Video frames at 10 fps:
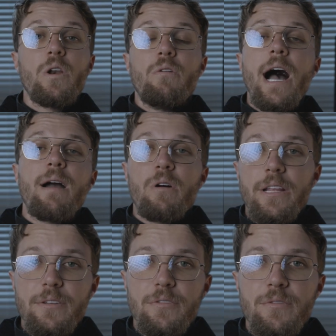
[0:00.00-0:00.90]
do I want
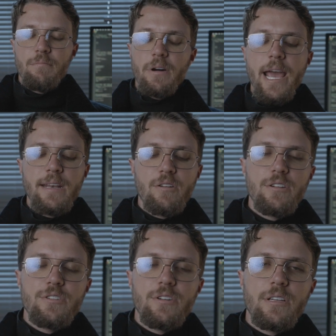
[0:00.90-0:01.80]
to do? But I
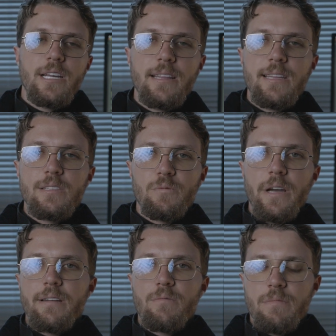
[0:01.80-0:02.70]
encourage you to look at it this
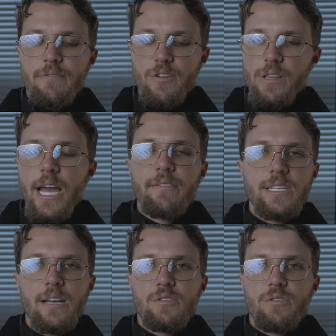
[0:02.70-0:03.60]
way. If your lifestyle's